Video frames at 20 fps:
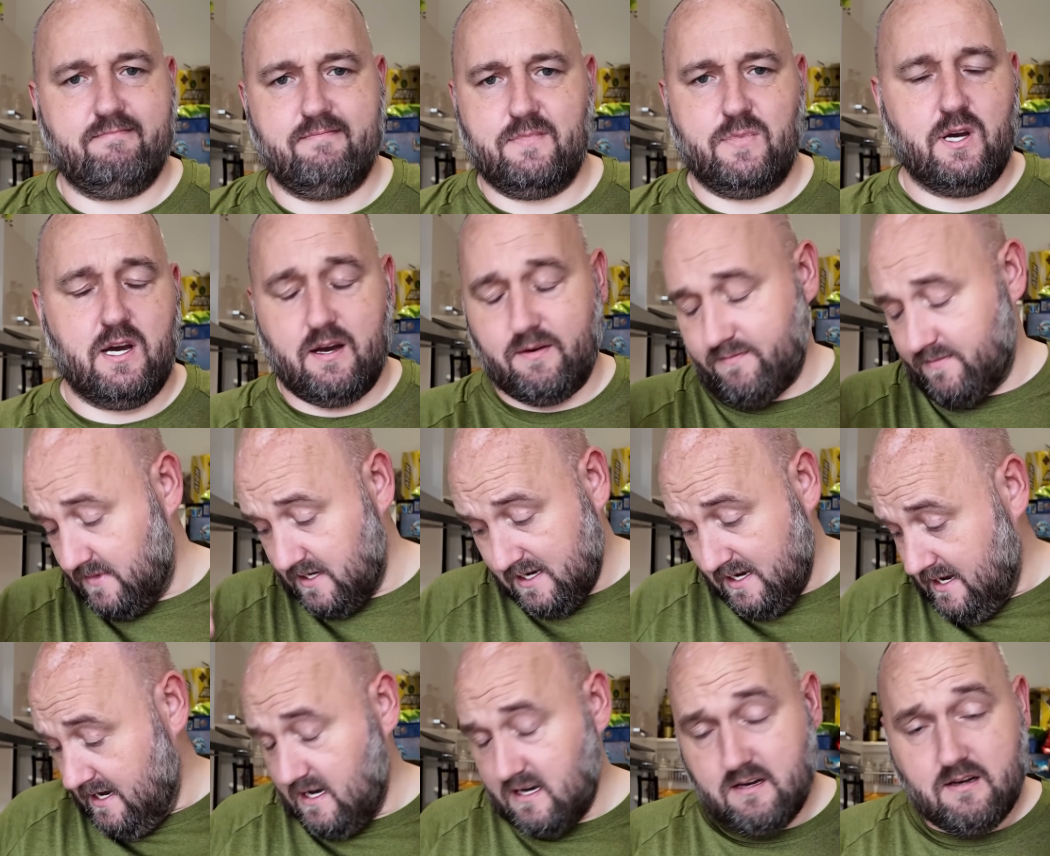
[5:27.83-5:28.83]
yeah,
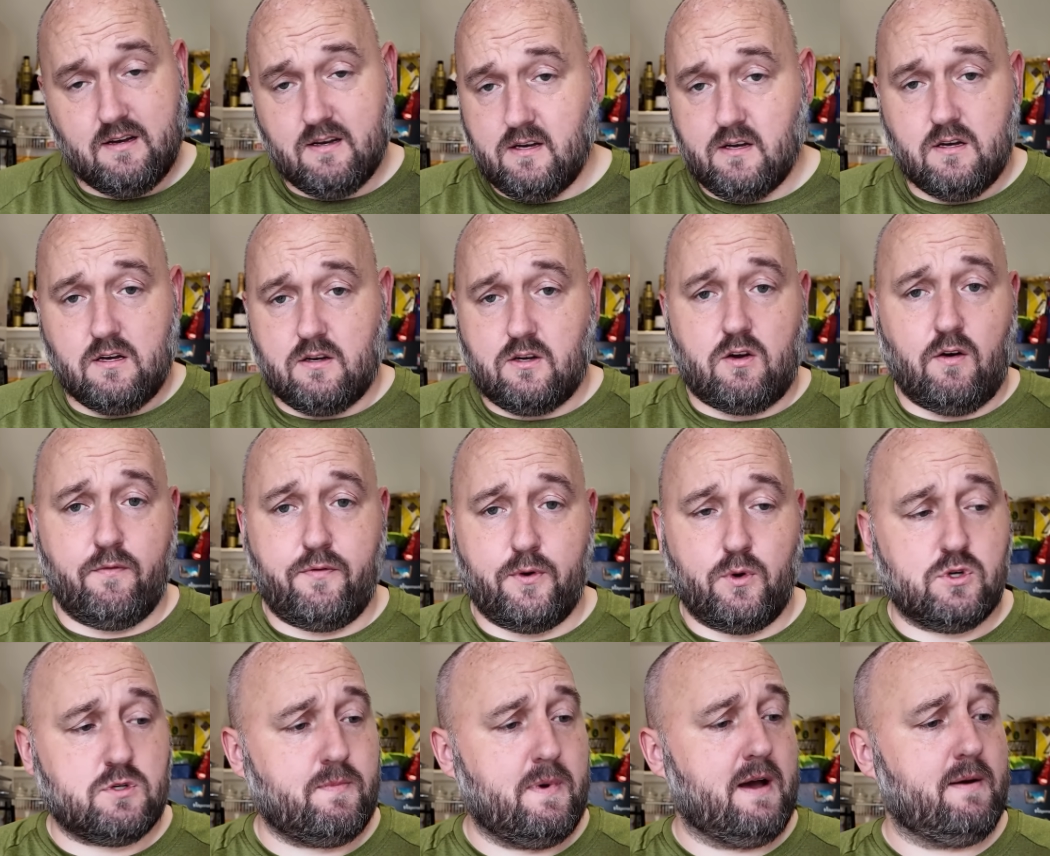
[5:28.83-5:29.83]

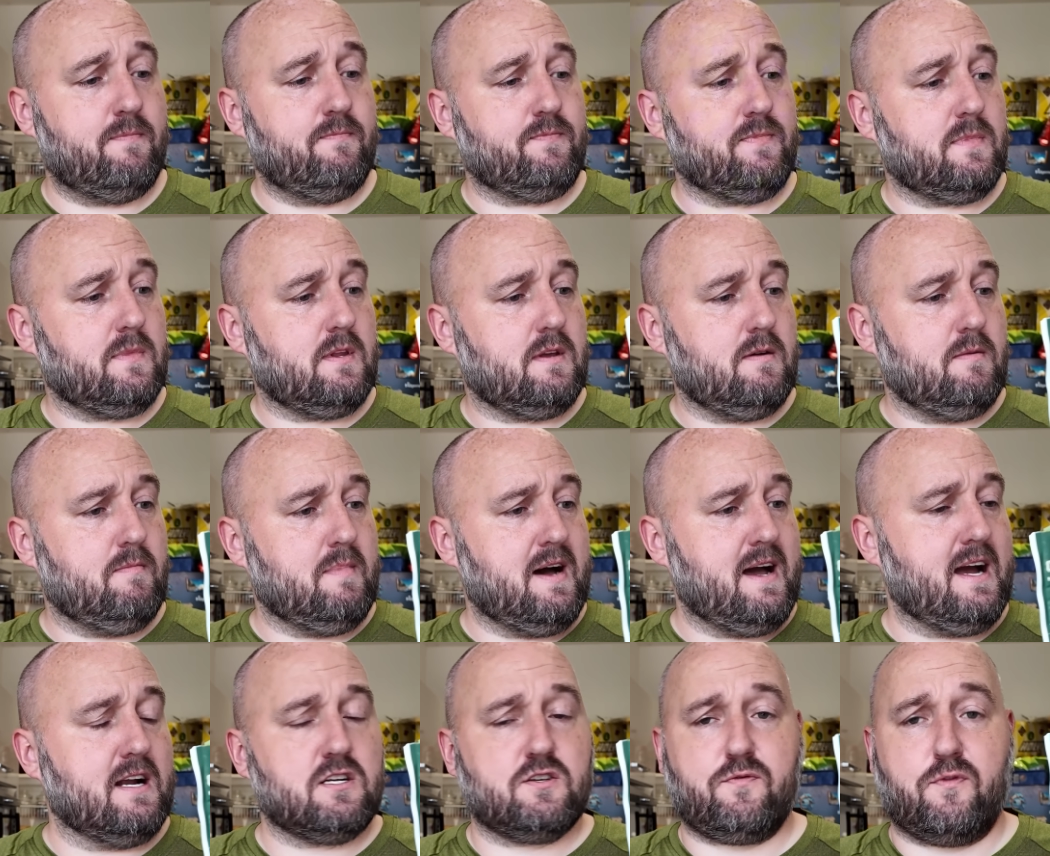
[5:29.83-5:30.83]
confused me.
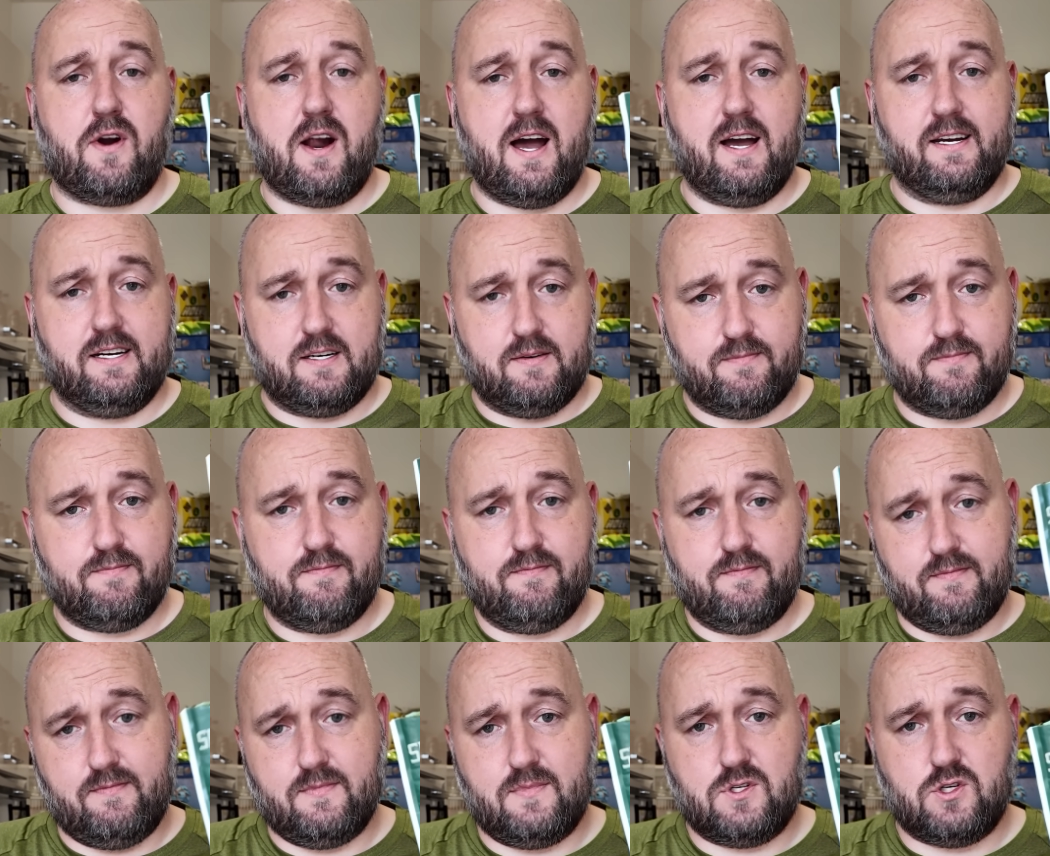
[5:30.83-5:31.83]
My head's fried,
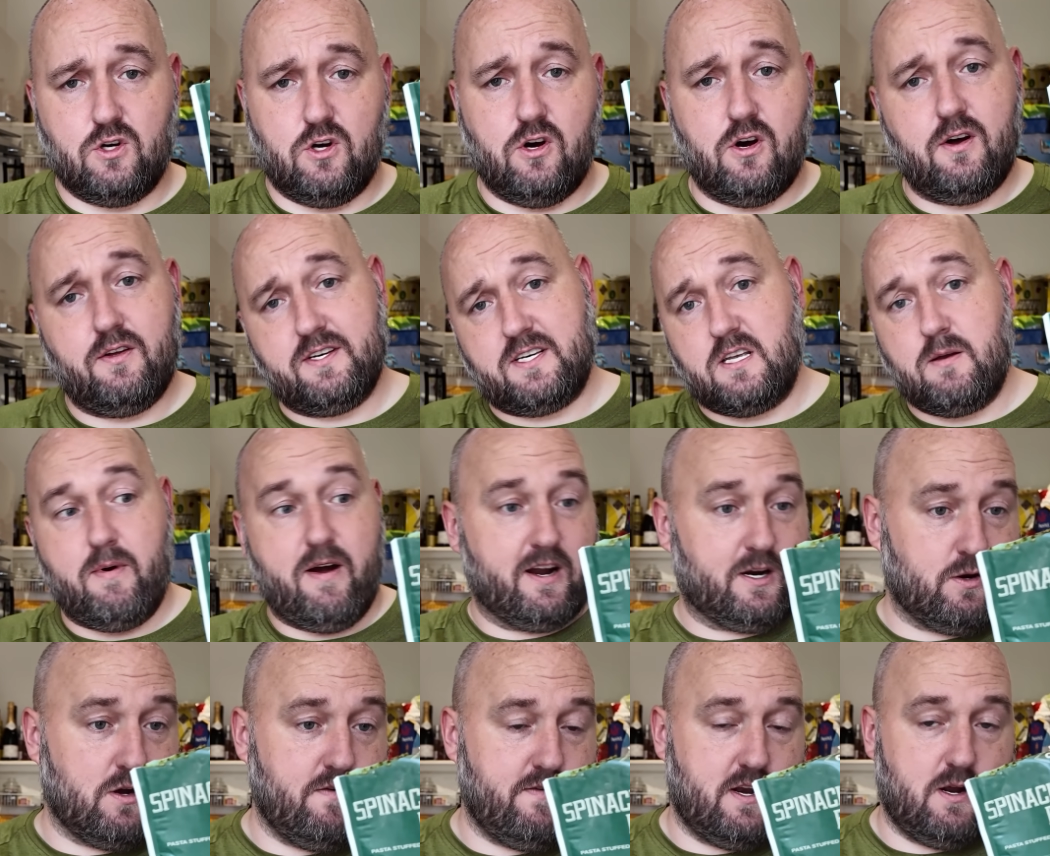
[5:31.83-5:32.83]
so it's in the
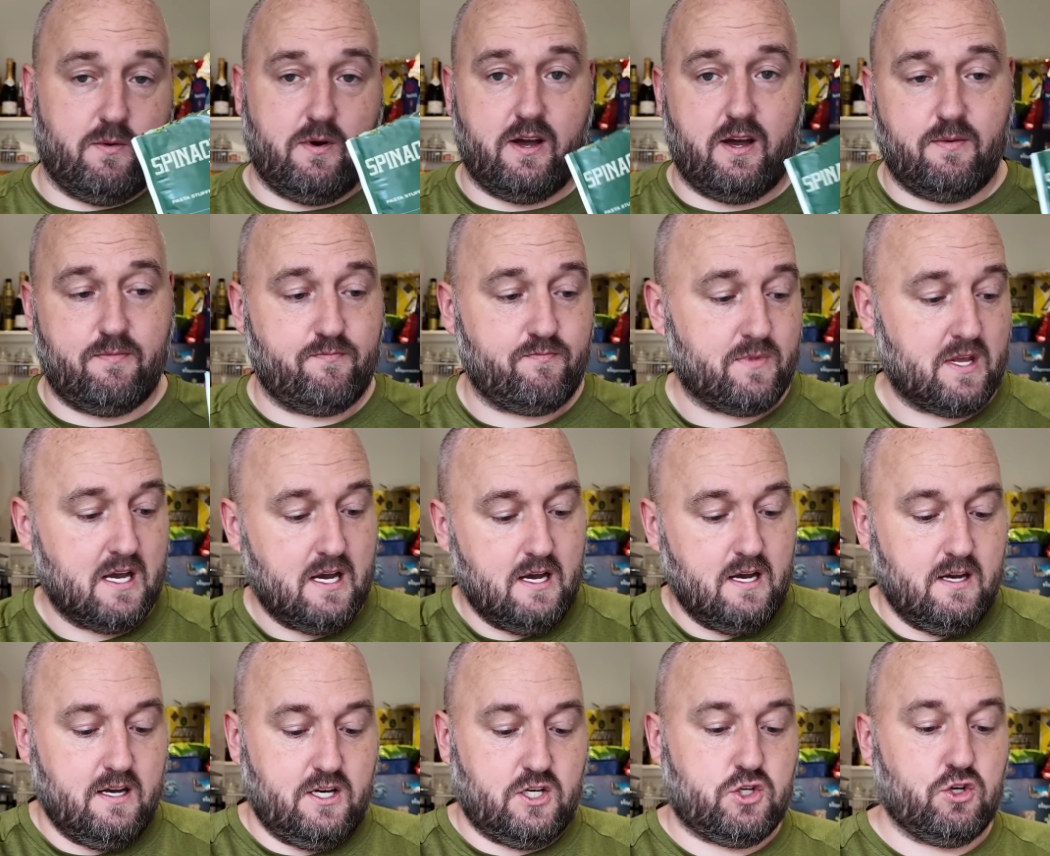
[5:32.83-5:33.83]
microwave anyway.
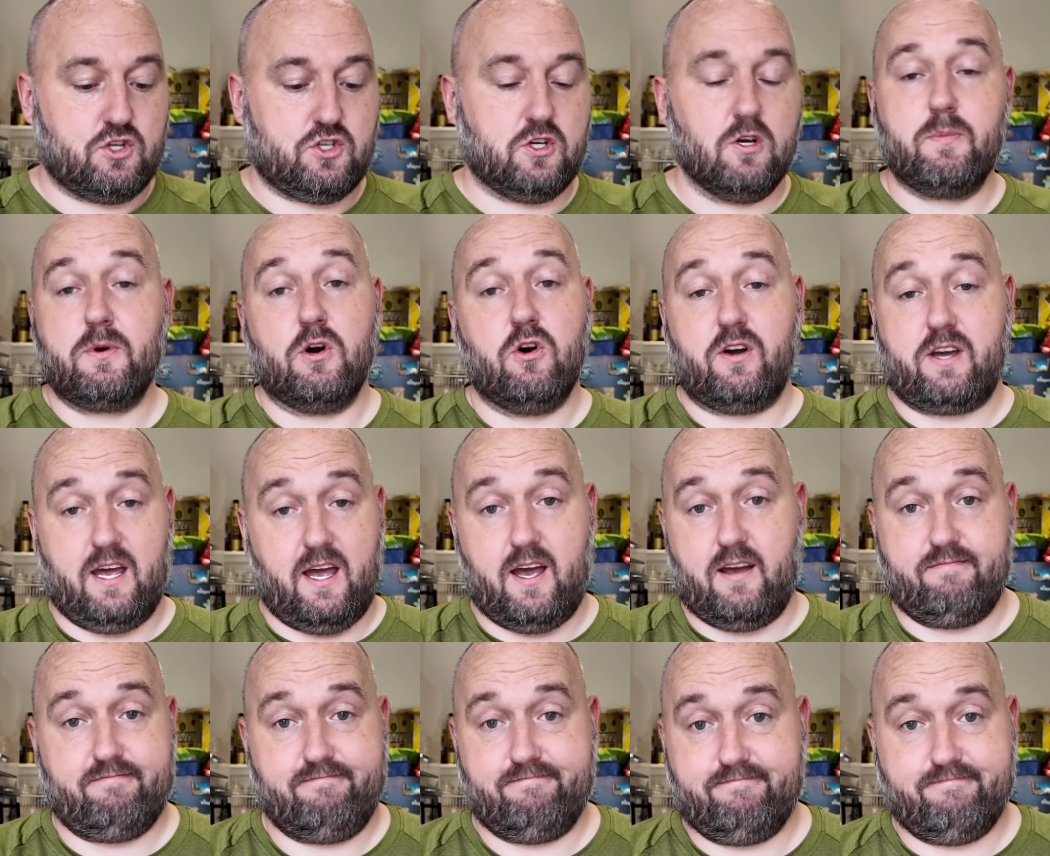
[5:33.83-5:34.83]
It should still be
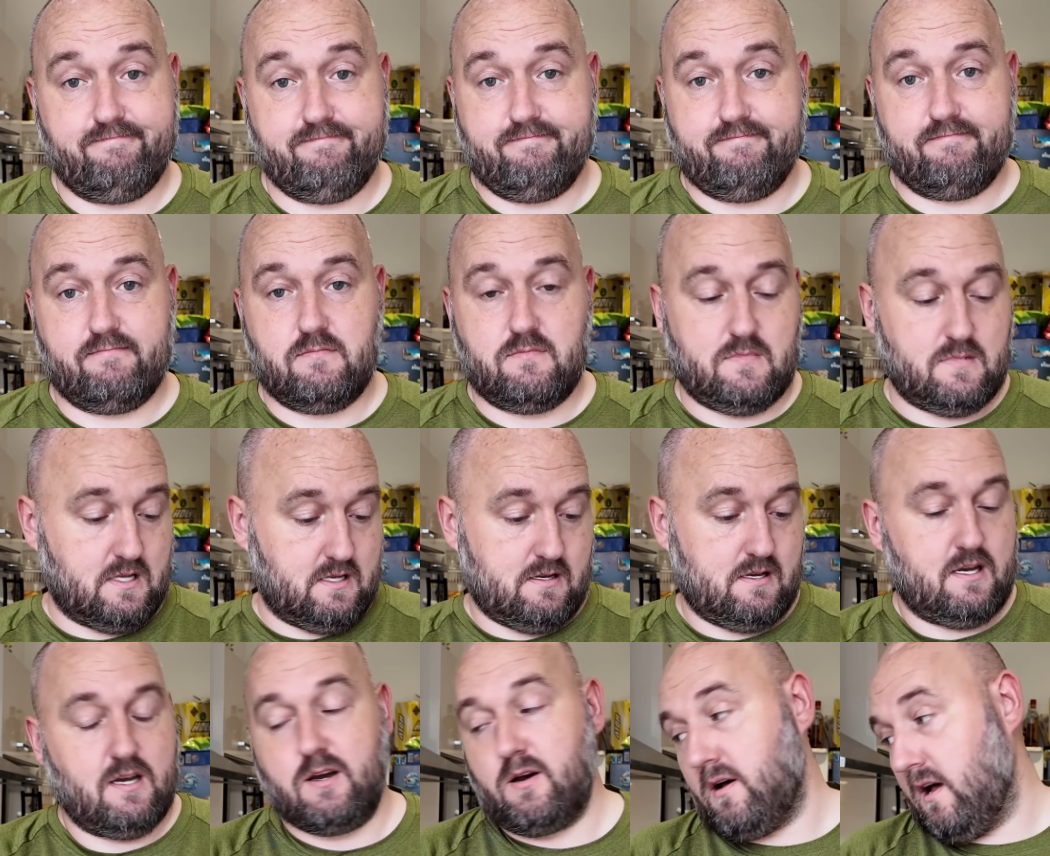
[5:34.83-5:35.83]
okay.
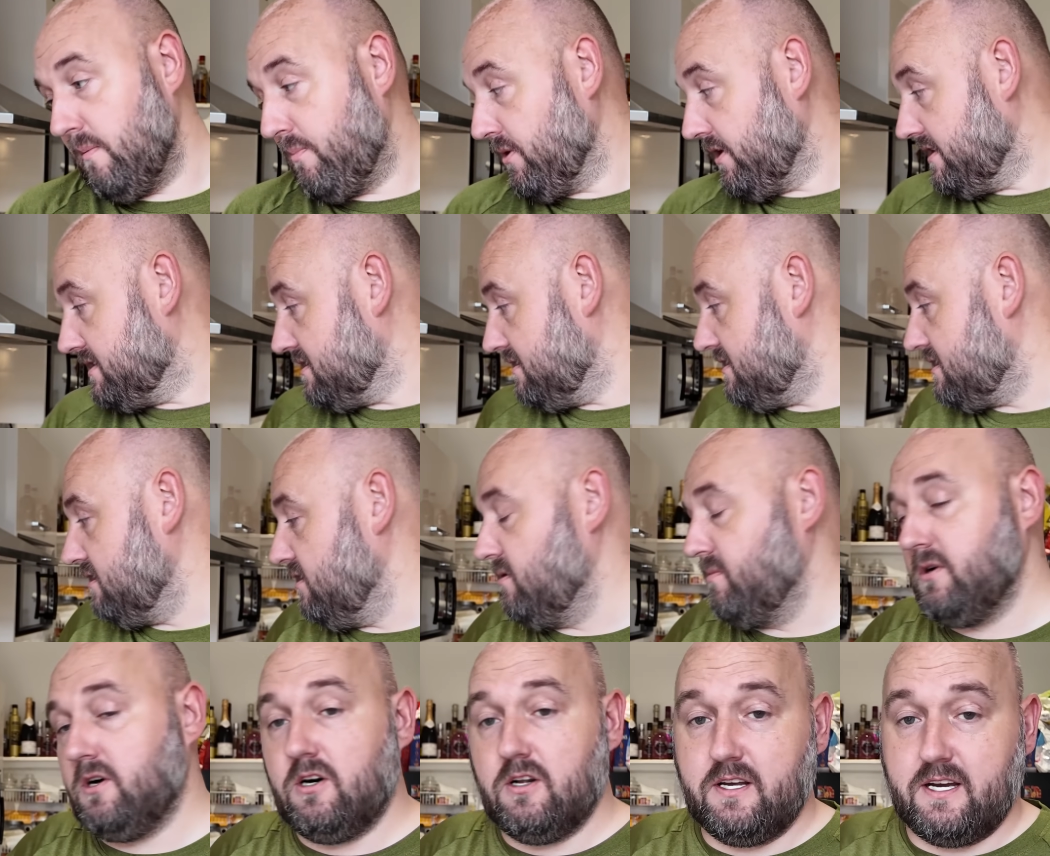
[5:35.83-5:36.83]
I'll put it into this
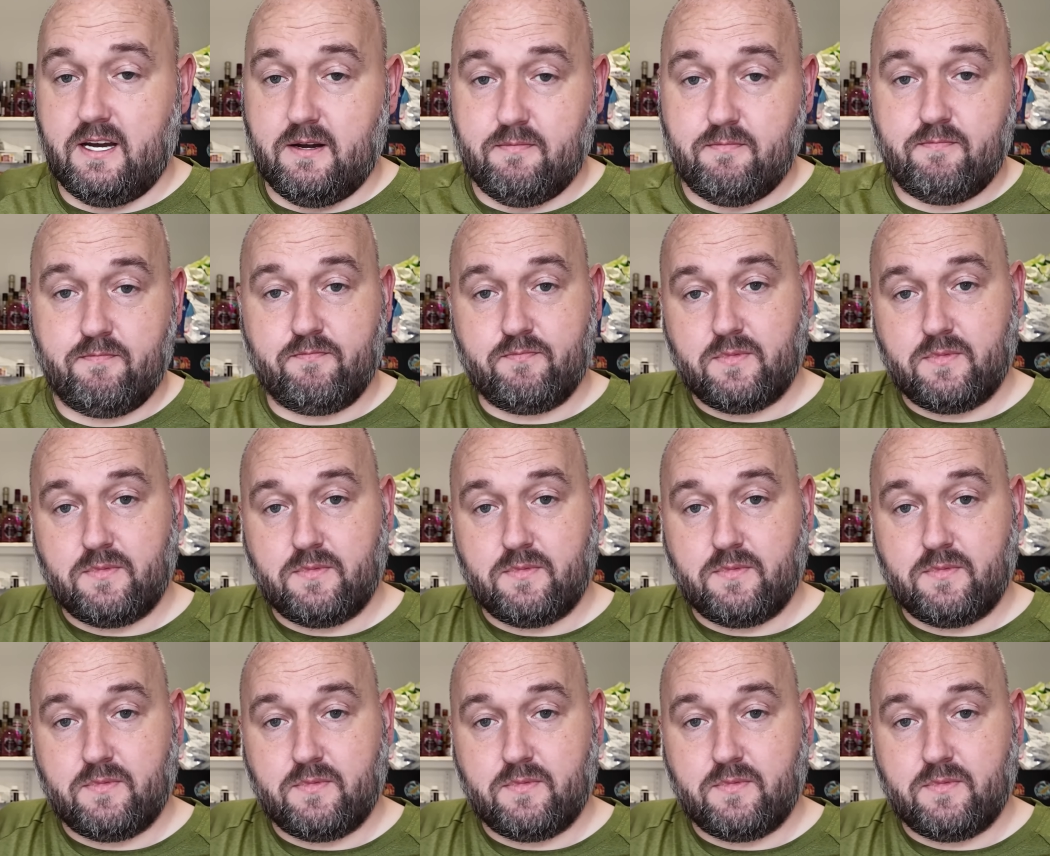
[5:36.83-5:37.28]
little bowl here.